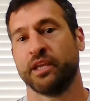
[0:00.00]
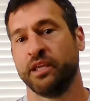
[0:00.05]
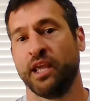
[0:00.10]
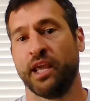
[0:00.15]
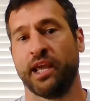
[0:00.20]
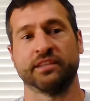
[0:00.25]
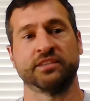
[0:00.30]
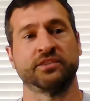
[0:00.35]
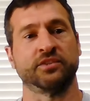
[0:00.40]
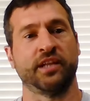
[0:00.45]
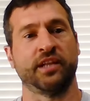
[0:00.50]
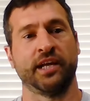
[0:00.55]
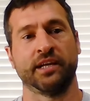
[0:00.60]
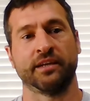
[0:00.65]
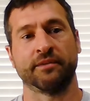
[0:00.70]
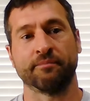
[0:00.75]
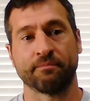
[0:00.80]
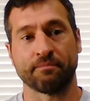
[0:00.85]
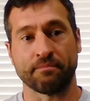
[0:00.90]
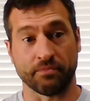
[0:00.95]
Yeah. So
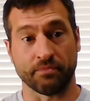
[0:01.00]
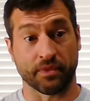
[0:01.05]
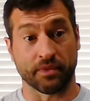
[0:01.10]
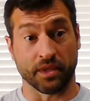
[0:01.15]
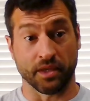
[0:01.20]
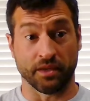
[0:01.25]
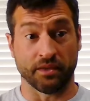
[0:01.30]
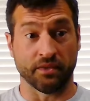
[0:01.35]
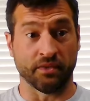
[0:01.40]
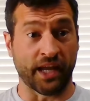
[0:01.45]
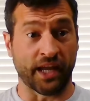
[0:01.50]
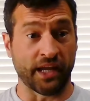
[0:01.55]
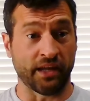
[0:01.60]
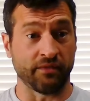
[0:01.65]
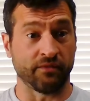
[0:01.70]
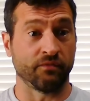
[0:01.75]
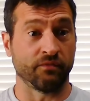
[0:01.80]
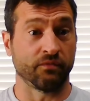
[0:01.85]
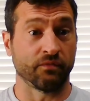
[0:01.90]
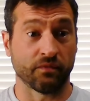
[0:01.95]
like
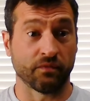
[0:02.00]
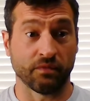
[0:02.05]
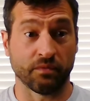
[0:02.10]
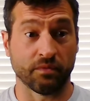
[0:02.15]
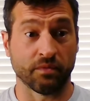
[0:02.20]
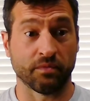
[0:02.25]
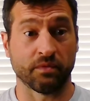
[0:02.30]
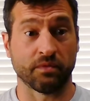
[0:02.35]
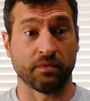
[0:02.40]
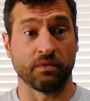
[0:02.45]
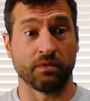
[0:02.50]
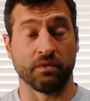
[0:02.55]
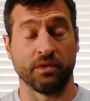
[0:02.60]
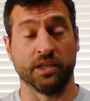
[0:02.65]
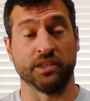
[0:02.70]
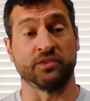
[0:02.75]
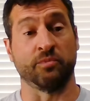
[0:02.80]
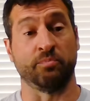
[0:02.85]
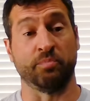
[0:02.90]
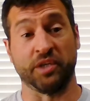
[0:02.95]
that
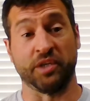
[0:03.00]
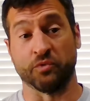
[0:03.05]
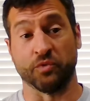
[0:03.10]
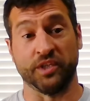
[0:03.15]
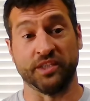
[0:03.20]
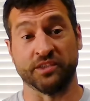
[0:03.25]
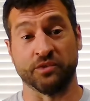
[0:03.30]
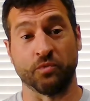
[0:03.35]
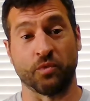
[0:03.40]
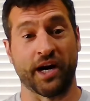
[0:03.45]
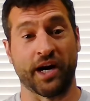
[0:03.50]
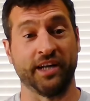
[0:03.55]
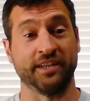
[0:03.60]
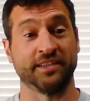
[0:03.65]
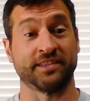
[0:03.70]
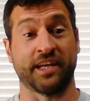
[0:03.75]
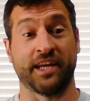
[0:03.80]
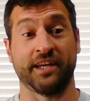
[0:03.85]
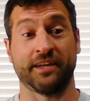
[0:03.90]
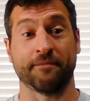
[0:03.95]
is a big reason why
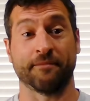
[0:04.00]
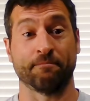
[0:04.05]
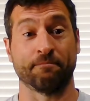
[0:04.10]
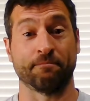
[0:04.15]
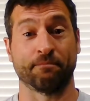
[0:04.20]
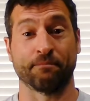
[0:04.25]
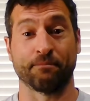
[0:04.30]
is like,